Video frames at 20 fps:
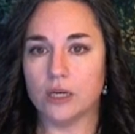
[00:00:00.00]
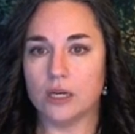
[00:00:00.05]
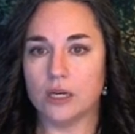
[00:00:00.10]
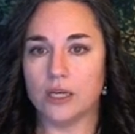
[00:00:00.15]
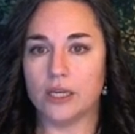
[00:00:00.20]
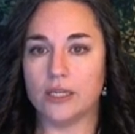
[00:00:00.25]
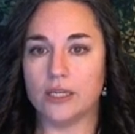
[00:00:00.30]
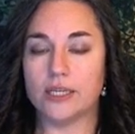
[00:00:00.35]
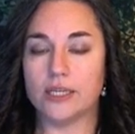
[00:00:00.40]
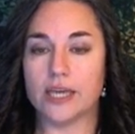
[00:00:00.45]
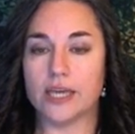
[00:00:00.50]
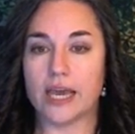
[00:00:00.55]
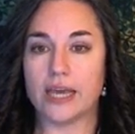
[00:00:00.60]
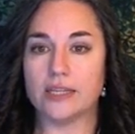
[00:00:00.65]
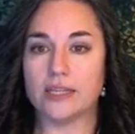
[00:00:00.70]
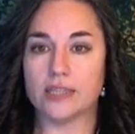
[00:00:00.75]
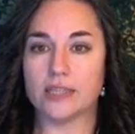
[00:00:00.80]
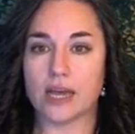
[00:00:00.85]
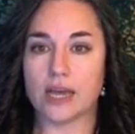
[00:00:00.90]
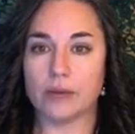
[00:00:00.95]

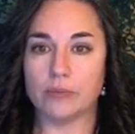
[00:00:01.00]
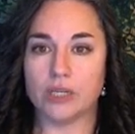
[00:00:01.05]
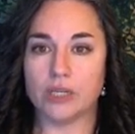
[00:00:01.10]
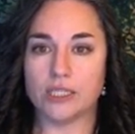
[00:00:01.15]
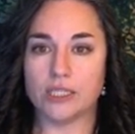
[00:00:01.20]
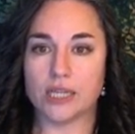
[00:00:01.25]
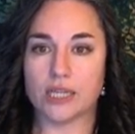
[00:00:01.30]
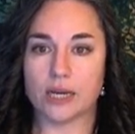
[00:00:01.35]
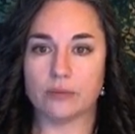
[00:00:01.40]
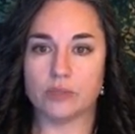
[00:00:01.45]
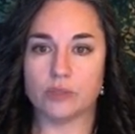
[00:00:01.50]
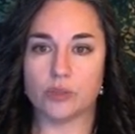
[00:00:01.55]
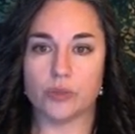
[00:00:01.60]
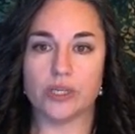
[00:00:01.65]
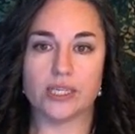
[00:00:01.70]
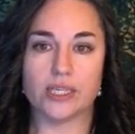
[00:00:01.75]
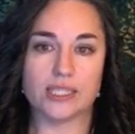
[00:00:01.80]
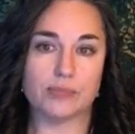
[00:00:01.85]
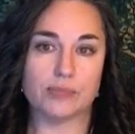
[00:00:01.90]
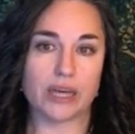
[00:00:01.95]
indicates how many times we
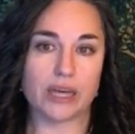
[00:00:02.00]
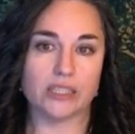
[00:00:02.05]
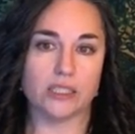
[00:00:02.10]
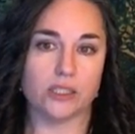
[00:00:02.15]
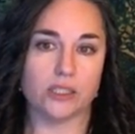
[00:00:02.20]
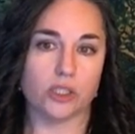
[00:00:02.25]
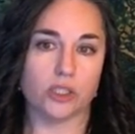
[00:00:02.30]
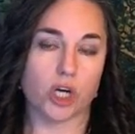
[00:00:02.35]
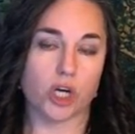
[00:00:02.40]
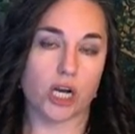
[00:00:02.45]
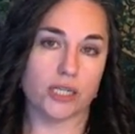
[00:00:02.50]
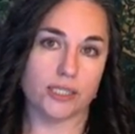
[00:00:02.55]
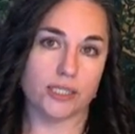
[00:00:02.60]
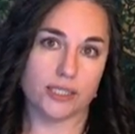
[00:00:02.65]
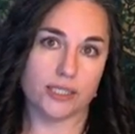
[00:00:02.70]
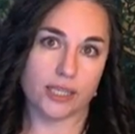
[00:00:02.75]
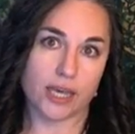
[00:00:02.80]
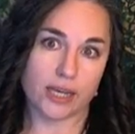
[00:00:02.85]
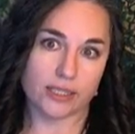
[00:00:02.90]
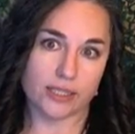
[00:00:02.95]
expect it to cross
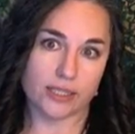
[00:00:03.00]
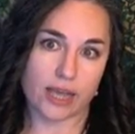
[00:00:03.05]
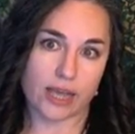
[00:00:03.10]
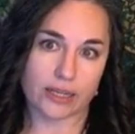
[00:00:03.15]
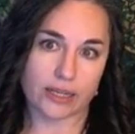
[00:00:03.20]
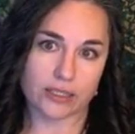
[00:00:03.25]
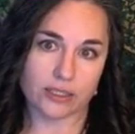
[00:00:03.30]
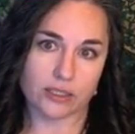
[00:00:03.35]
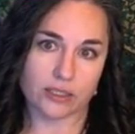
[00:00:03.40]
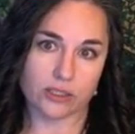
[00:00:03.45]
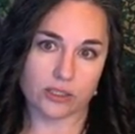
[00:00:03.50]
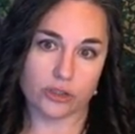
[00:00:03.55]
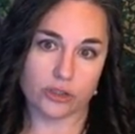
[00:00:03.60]
the x-axis.